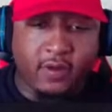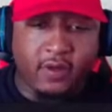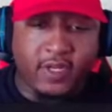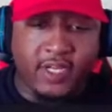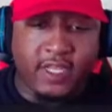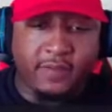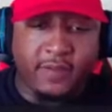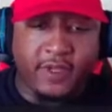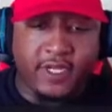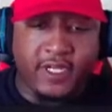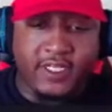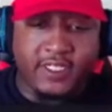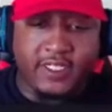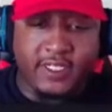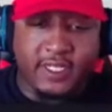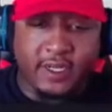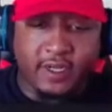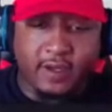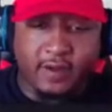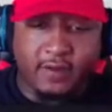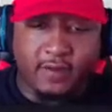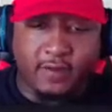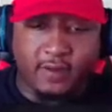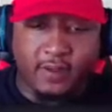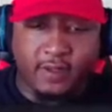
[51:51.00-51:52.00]
gonna leave me this
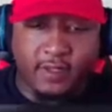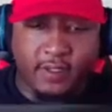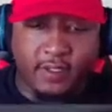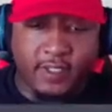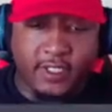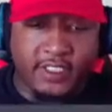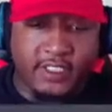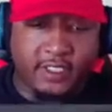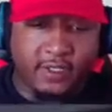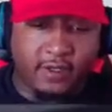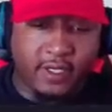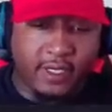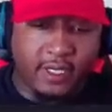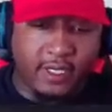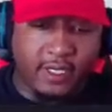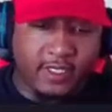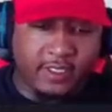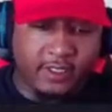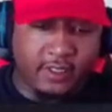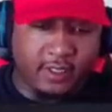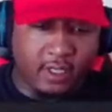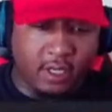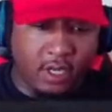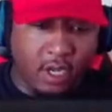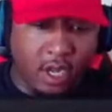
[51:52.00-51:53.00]
time. Get your ass.
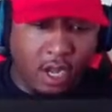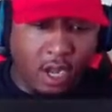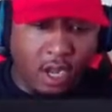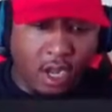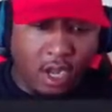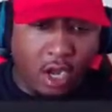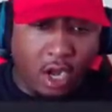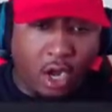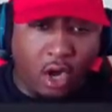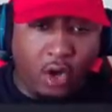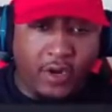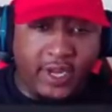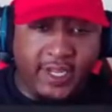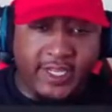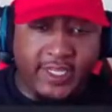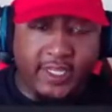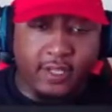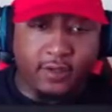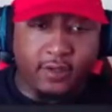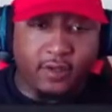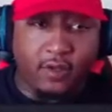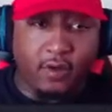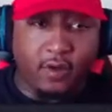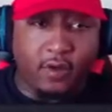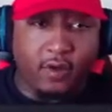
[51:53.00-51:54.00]
Oh, they
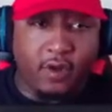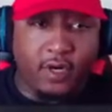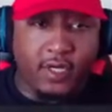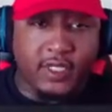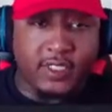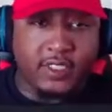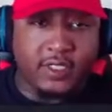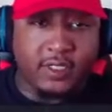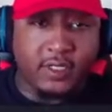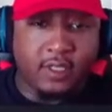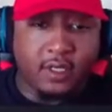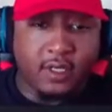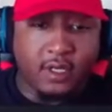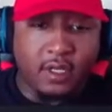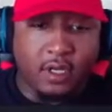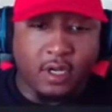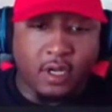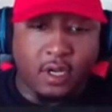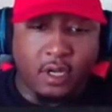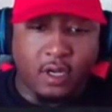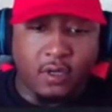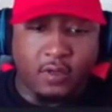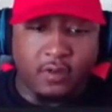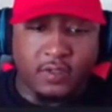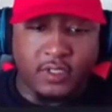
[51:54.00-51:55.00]
killed the horse.
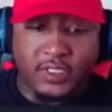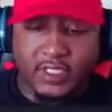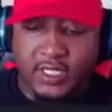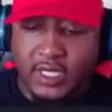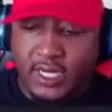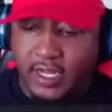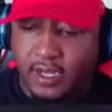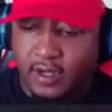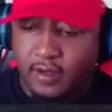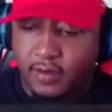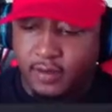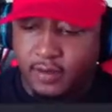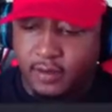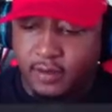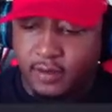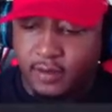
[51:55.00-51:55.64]
Oh, snap.